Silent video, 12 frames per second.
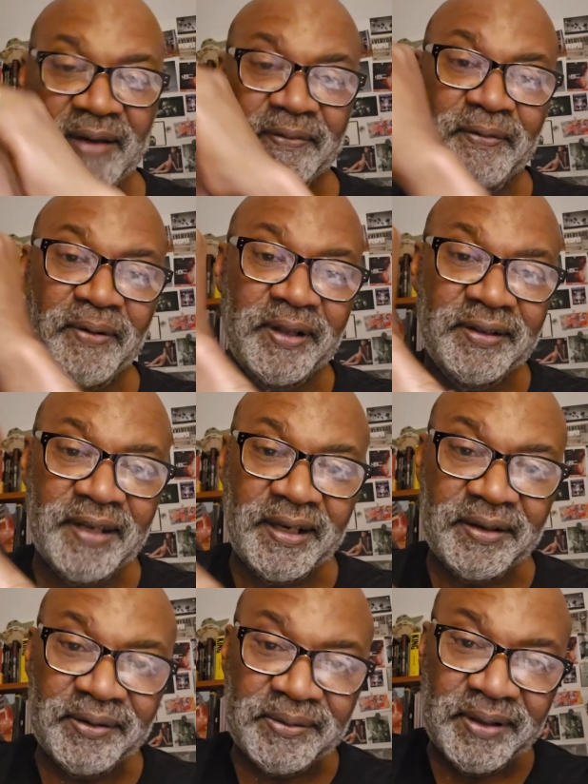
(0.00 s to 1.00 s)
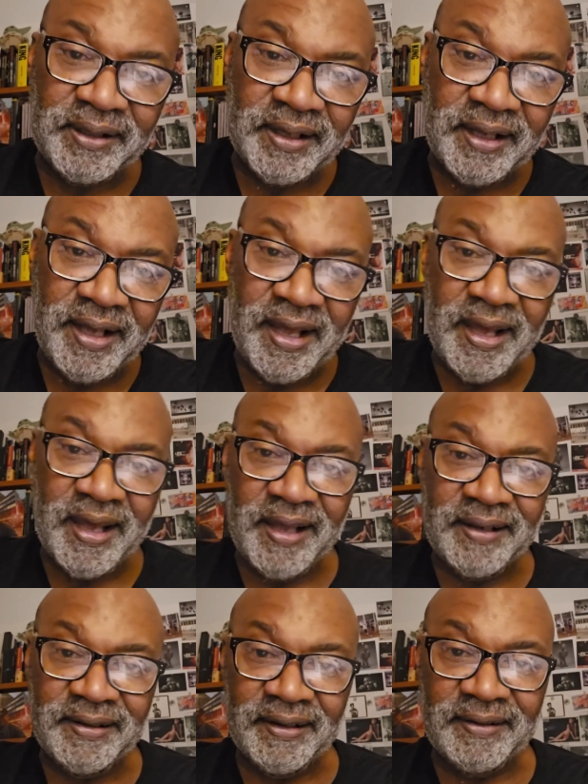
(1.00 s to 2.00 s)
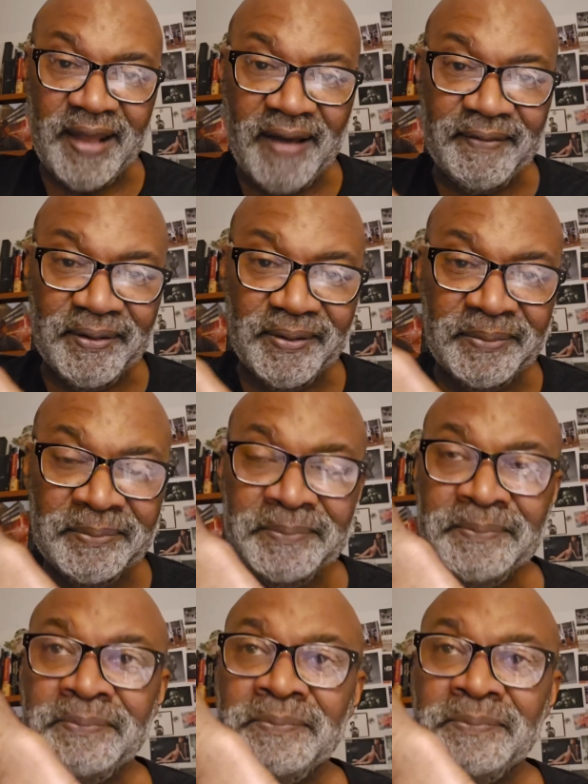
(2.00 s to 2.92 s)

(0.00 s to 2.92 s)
at 42nd Street and 6th Avenue.